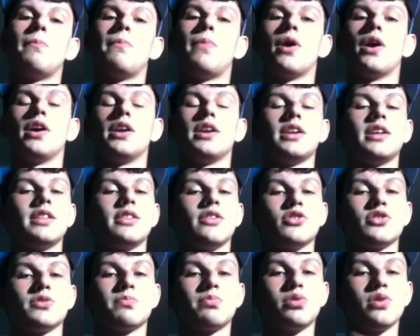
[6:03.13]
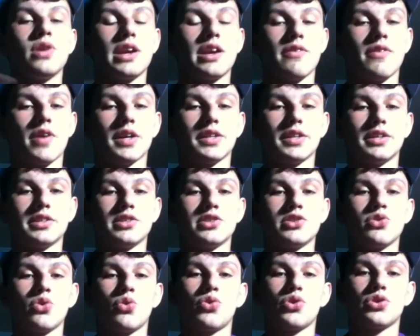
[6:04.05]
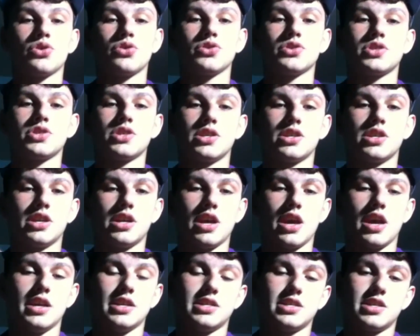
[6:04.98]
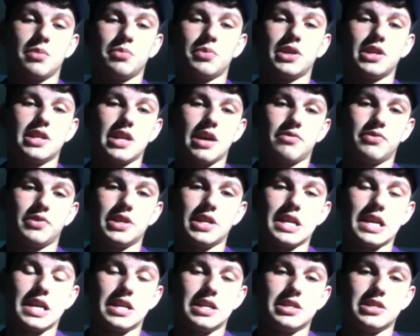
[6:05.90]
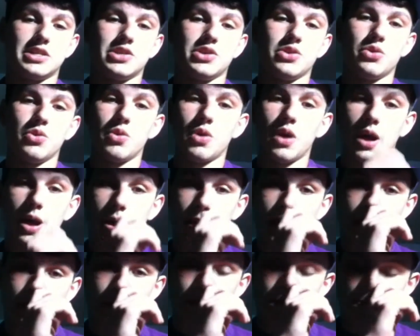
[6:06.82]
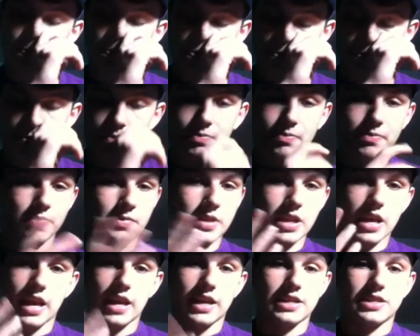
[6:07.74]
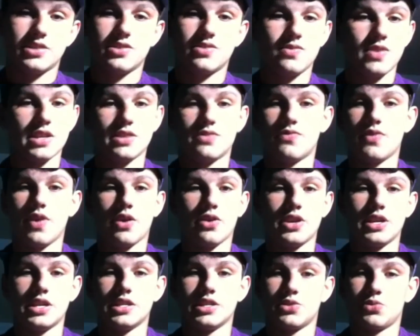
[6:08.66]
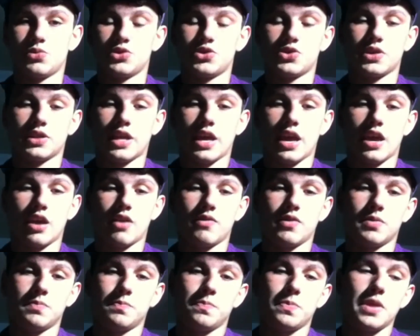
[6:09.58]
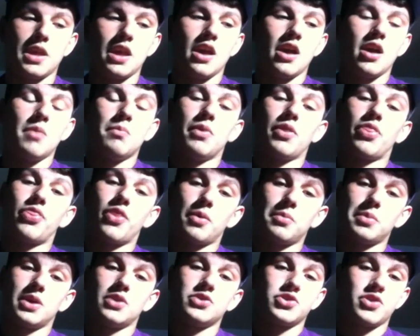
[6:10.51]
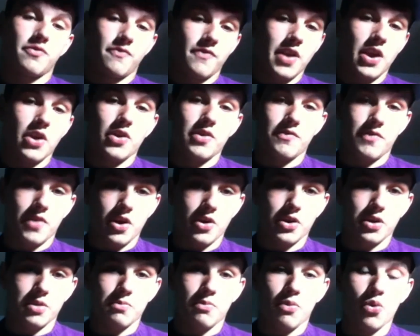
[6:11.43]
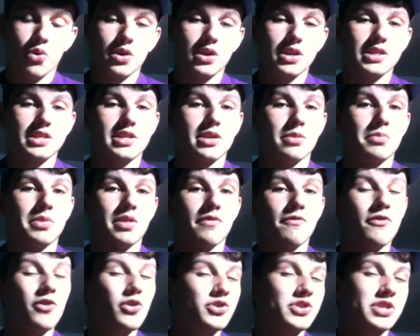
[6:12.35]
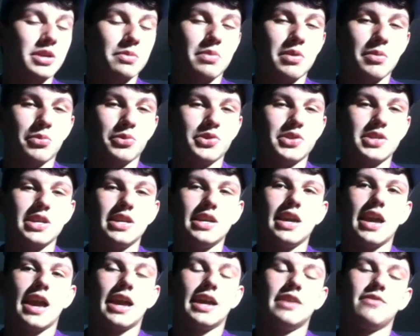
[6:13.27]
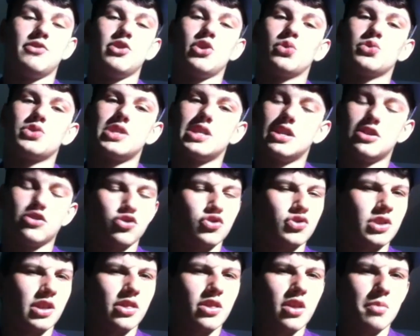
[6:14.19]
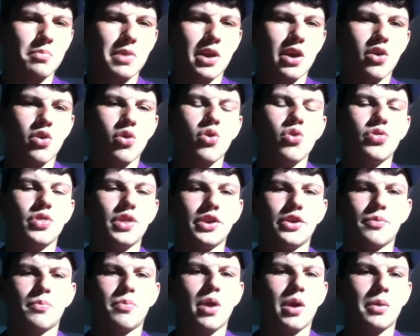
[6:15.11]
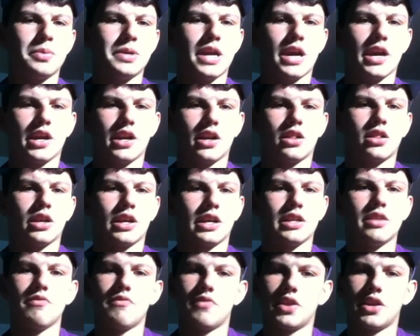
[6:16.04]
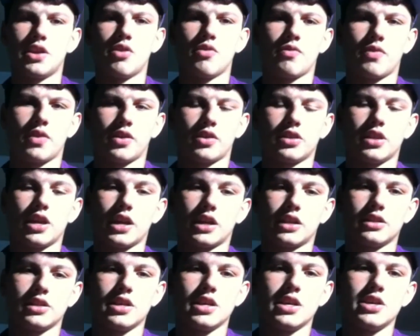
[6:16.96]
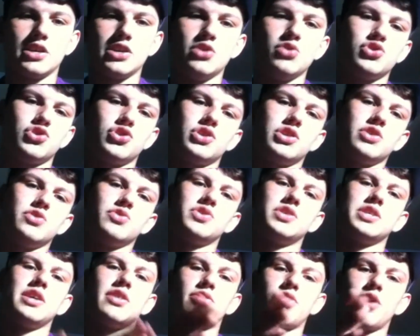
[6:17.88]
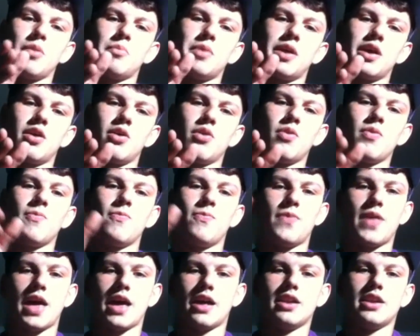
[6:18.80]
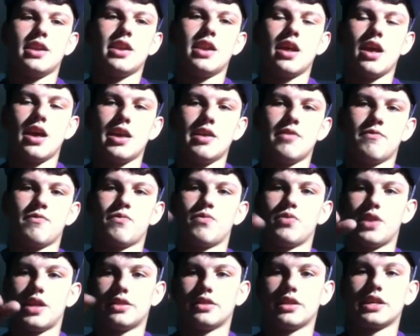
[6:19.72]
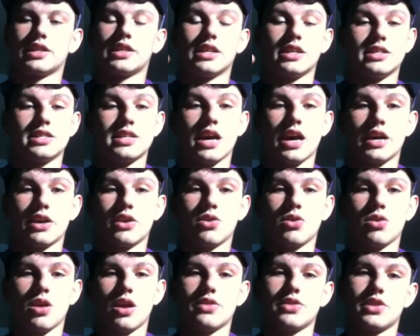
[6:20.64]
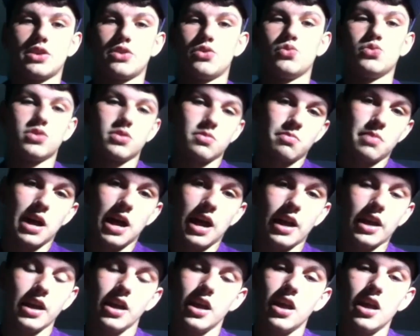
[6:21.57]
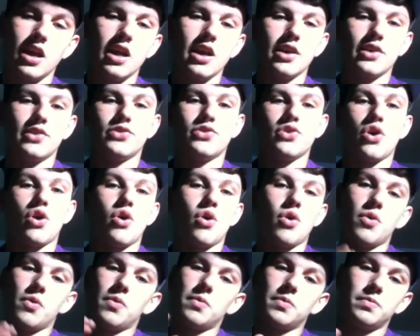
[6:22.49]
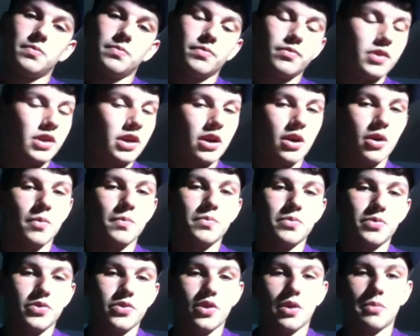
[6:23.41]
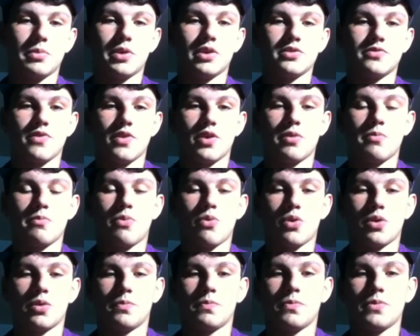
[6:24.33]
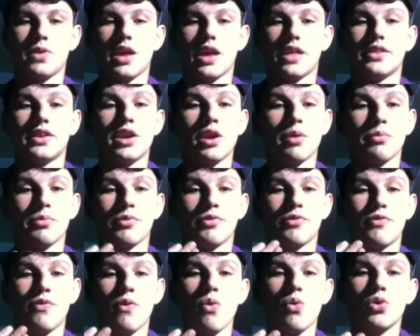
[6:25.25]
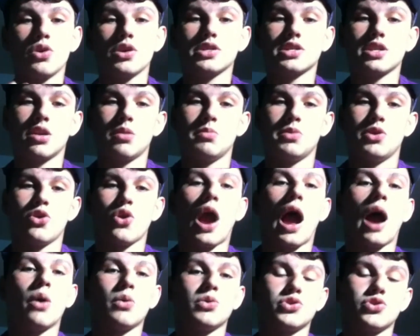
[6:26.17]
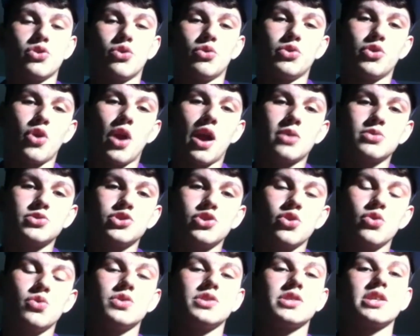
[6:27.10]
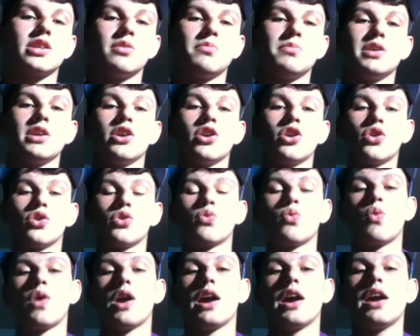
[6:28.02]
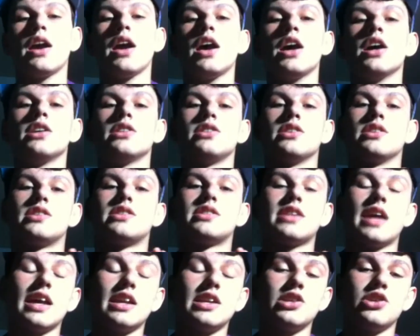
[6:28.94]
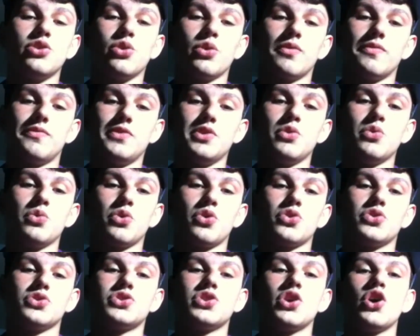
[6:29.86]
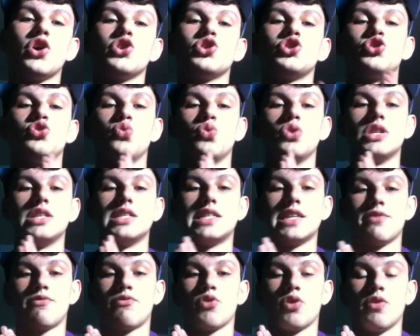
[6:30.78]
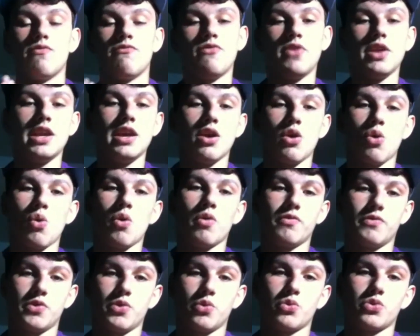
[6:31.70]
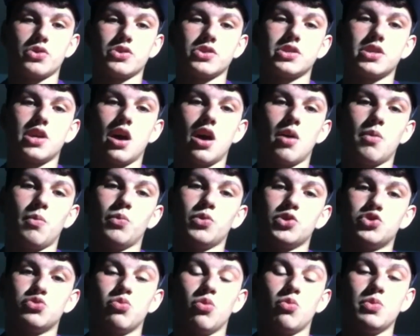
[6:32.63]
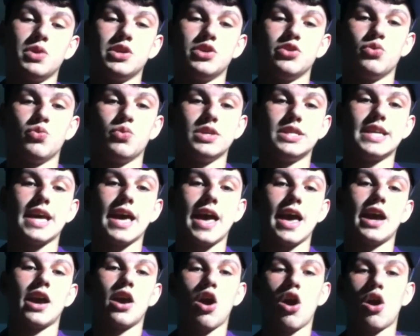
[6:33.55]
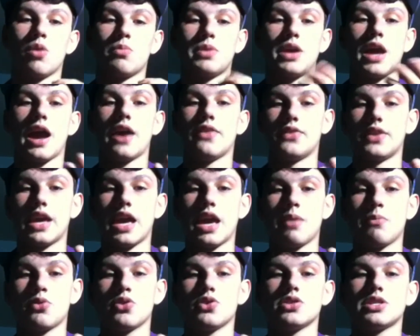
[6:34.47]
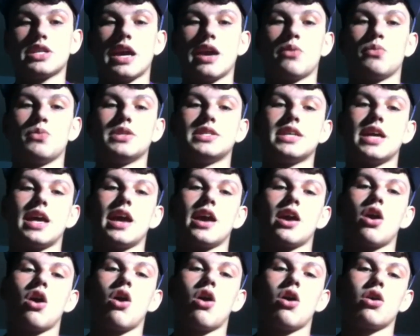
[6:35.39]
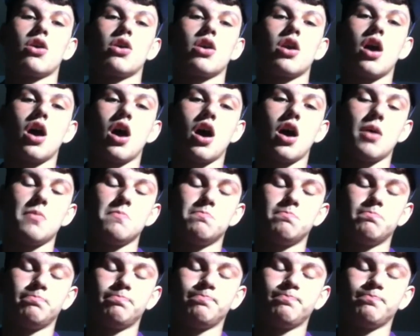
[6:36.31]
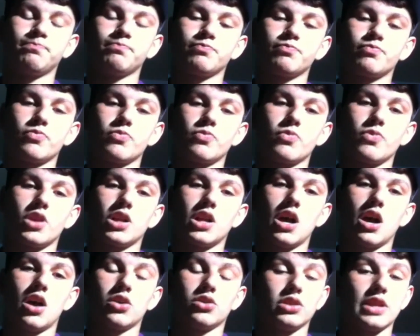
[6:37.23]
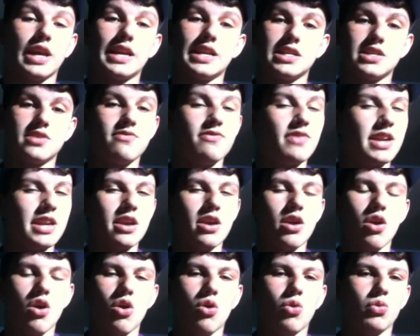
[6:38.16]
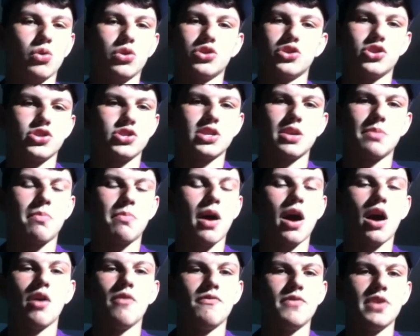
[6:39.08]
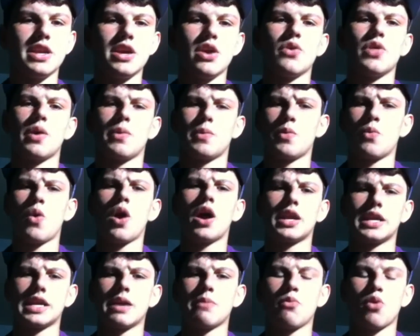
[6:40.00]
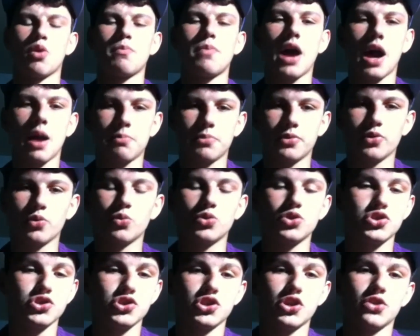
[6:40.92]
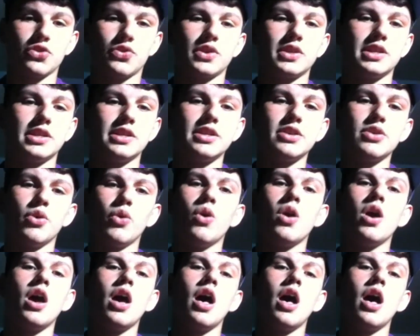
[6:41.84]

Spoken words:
But there's plenty of online tutorials. It's something definitely to get into. And it's very easy once you get the hang of it. But thumbnails are very, very important. It's going to be the first thing people see, and if you don't see an interesting thumbnail, then you're probably not going to click on the video very likely. Usually you see thumbnail, then like the title, and then who's it by. So, thumbnail is very important. And then number 4 is going to be your outro. Your outro is going to be a good way to send your viewers to a different video of yours, which is what we do. We tag our Behind the Gamers, and we tag our latest video, or just a video that we want to get more popular, which is a good thing to do.